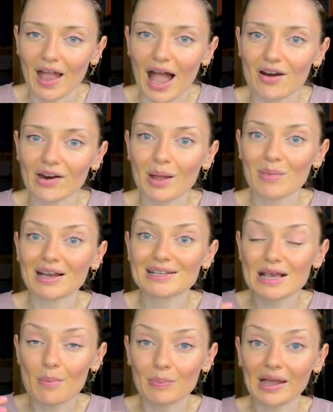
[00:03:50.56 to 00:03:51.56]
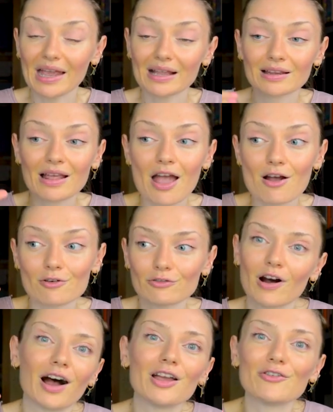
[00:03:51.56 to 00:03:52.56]
I recommend picking
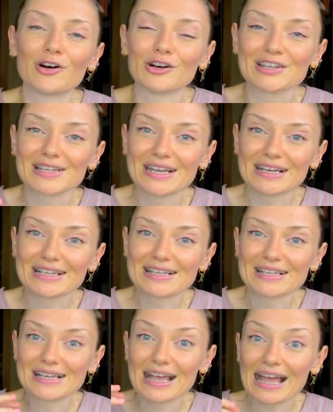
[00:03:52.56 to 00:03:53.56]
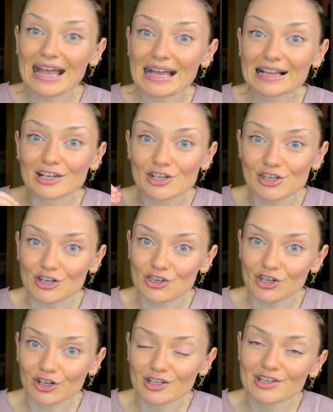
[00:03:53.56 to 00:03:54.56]
5 or 6 English
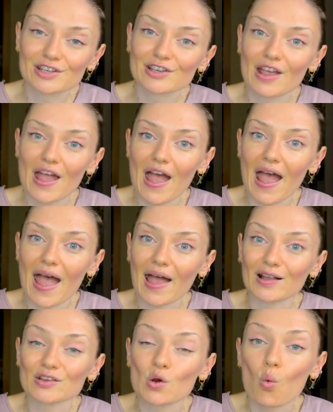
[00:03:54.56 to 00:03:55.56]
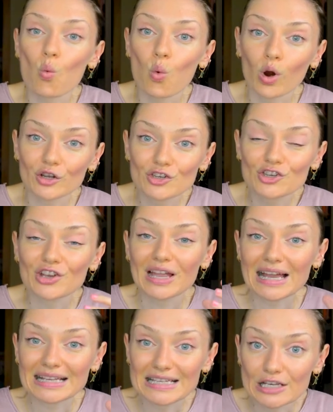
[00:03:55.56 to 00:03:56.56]
teachers and watch
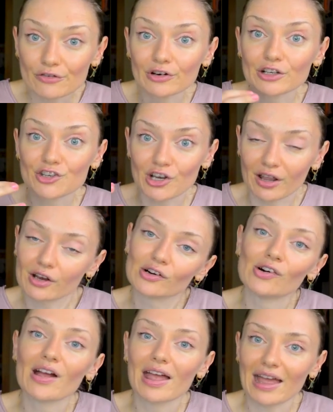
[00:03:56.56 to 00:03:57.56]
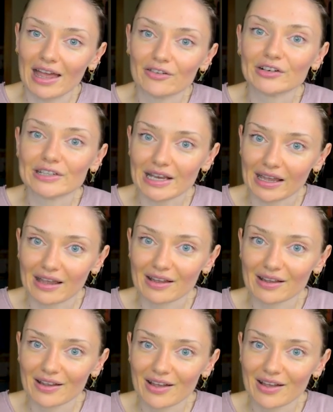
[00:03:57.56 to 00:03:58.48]
a different channel every day.